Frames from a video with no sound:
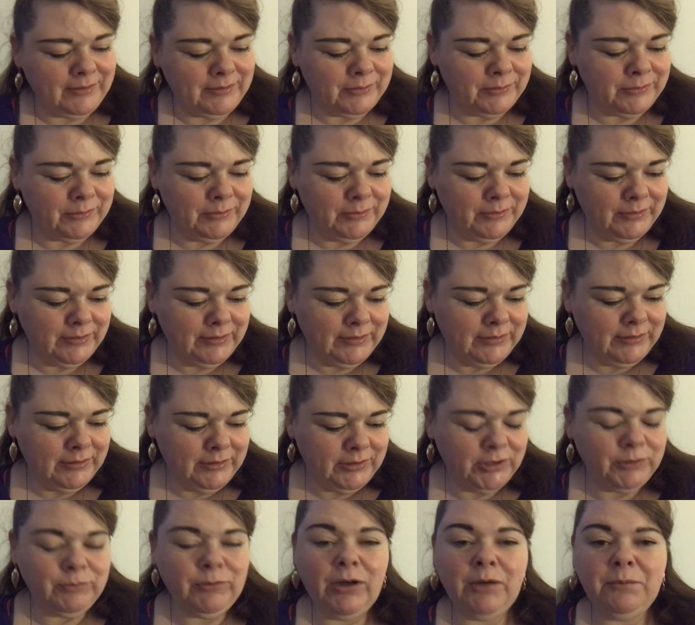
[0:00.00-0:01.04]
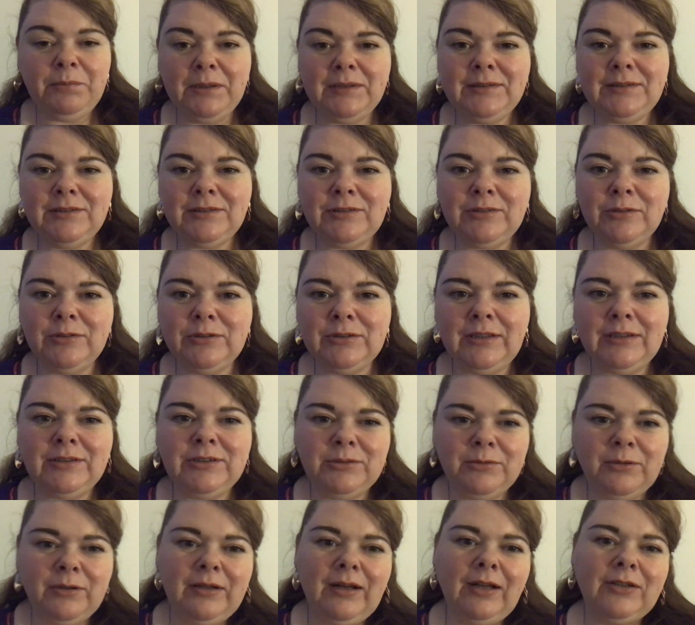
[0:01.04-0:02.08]
you know, you are busy socialising,
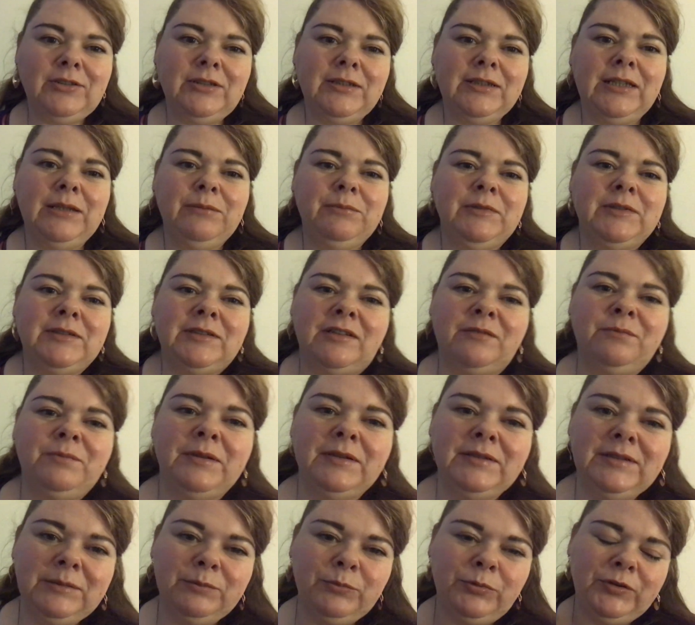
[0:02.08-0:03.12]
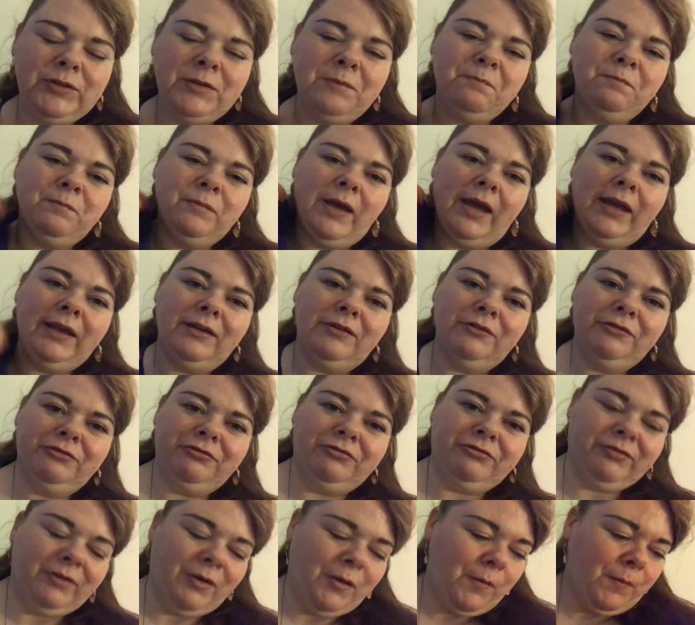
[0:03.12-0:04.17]
you are actually keeping yourself busy, but you may have
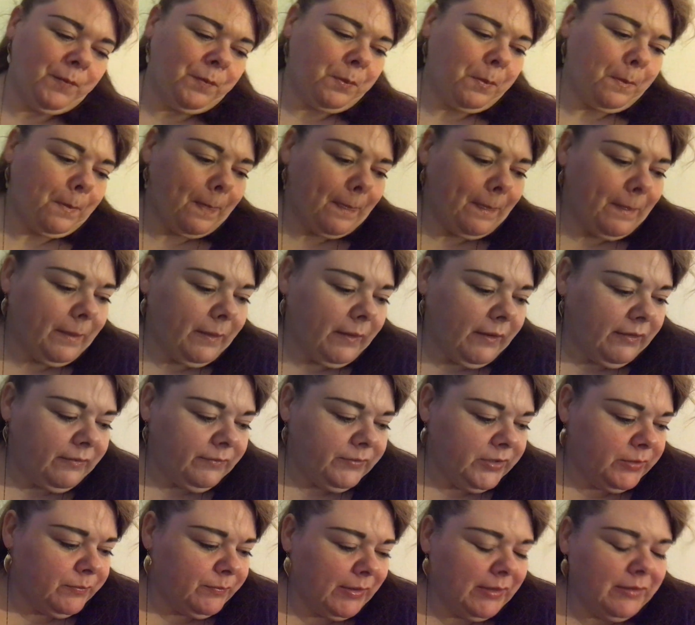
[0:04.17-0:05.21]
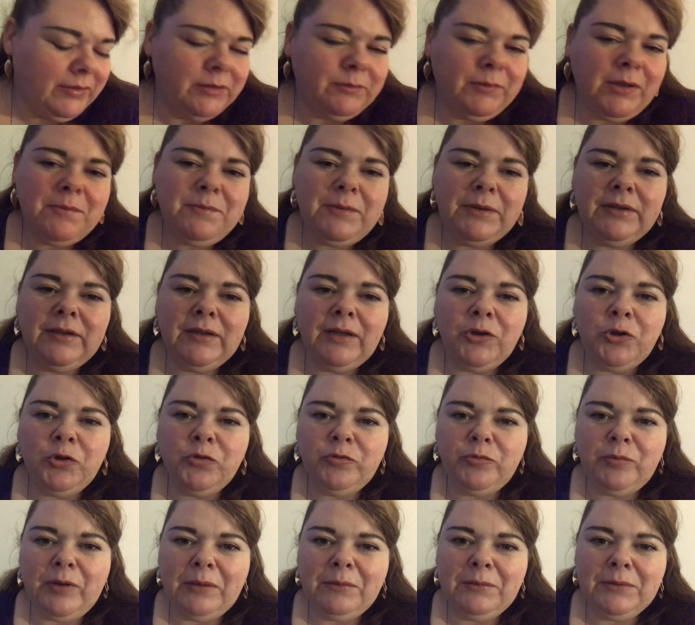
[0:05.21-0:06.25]
you might be
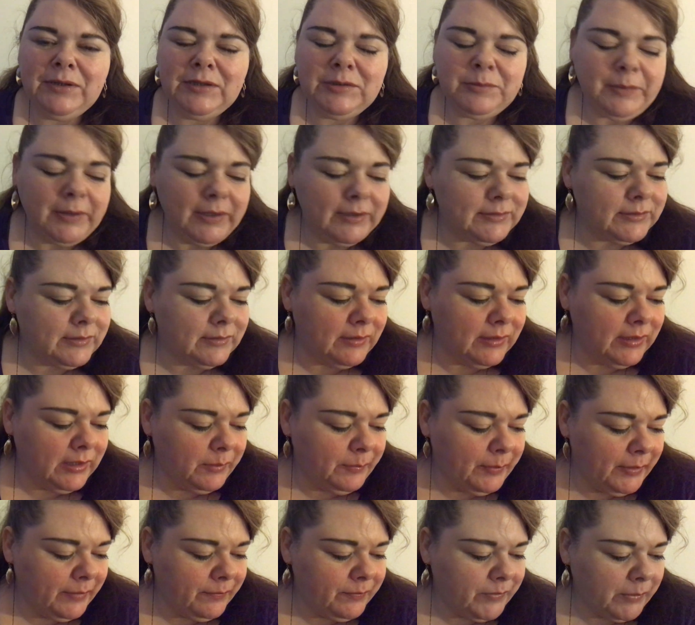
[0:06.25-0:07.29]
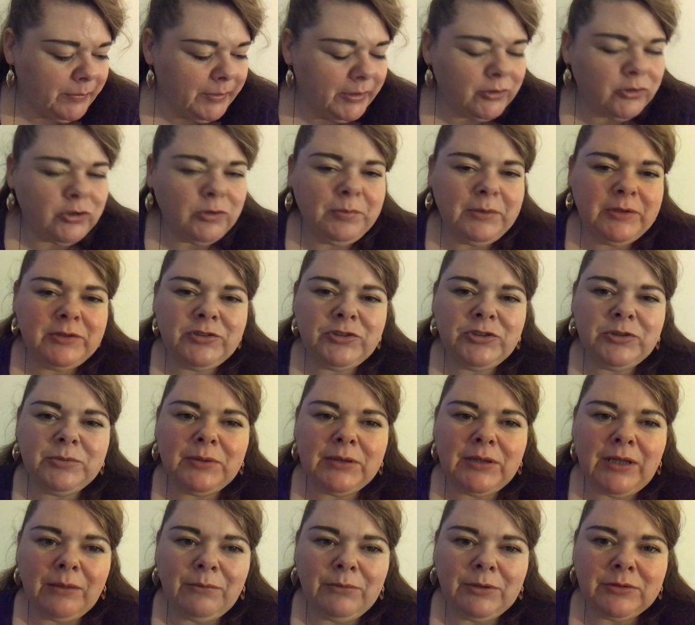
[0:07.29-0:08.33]
overwhelming this person a little bit. I mean, it could be to do
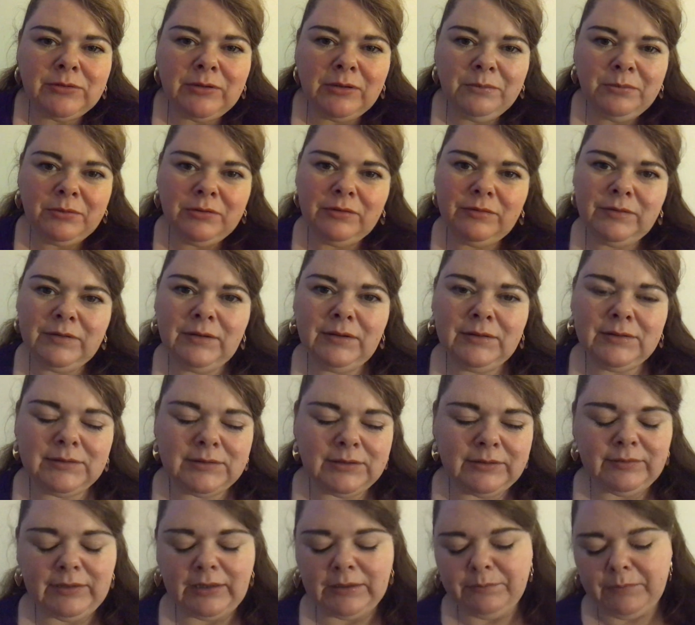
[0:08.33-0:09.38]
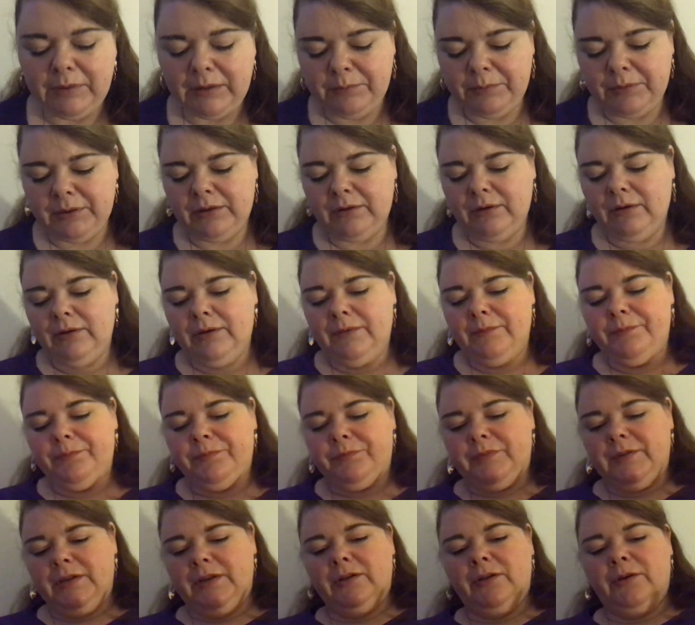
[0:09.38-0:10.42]
with them as well, but it feels as if like maybe,
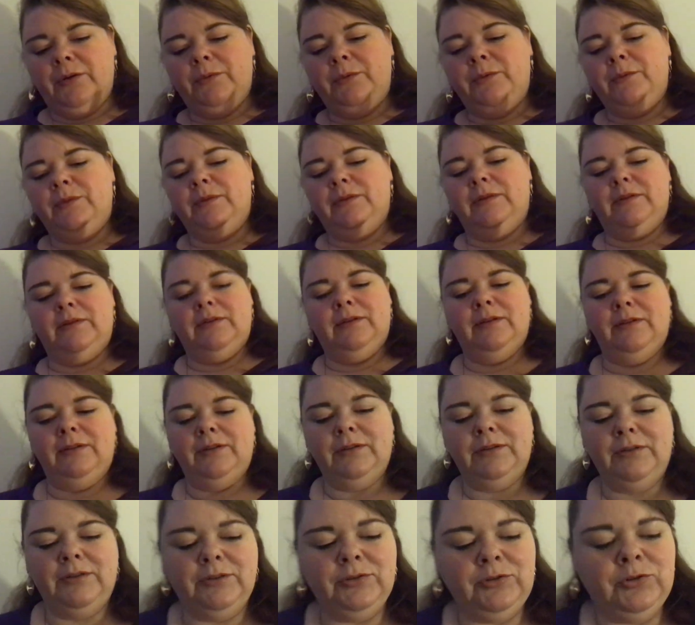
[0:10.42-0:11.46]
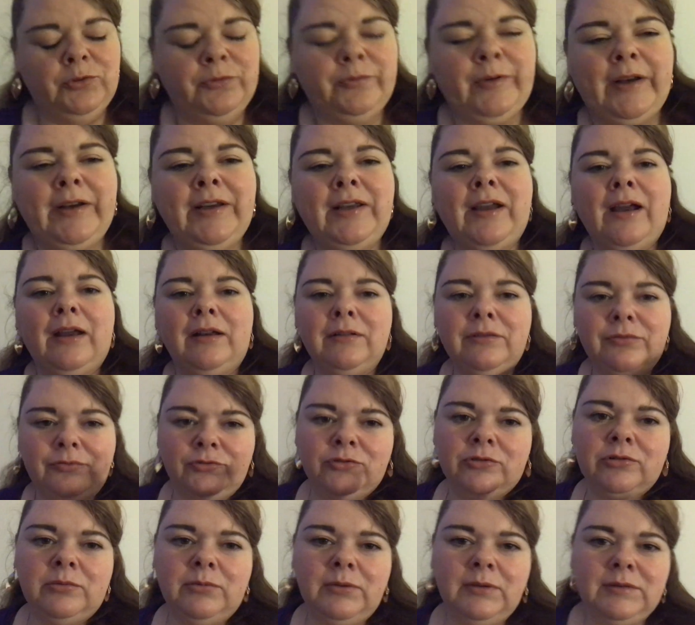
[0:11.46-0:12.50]
you know, you're very kind of
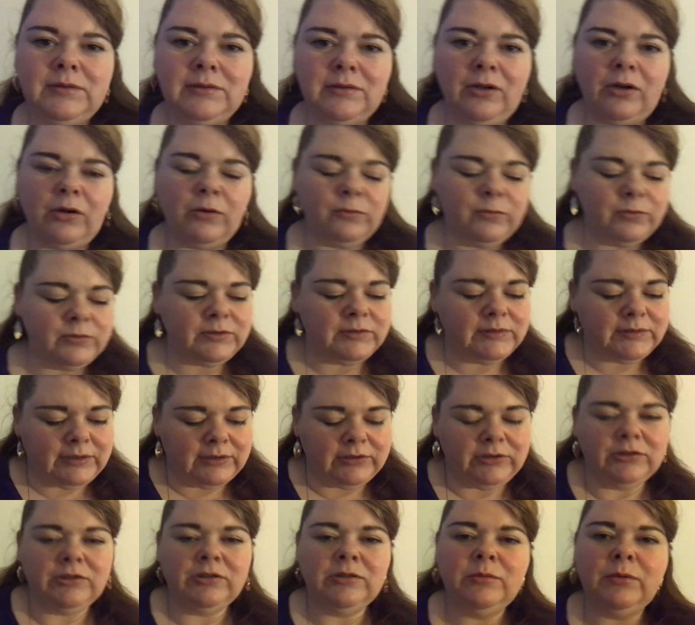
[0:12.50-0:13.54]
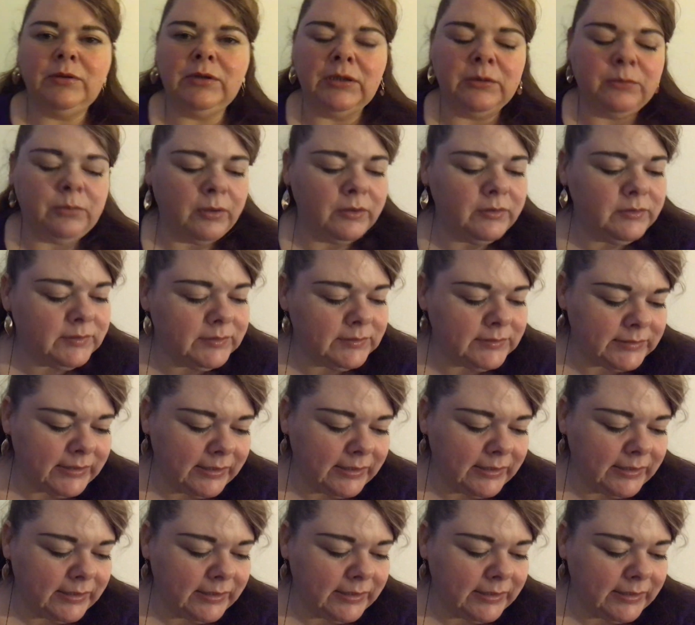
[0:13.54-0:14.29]
forward and confident, and you know what you want. It's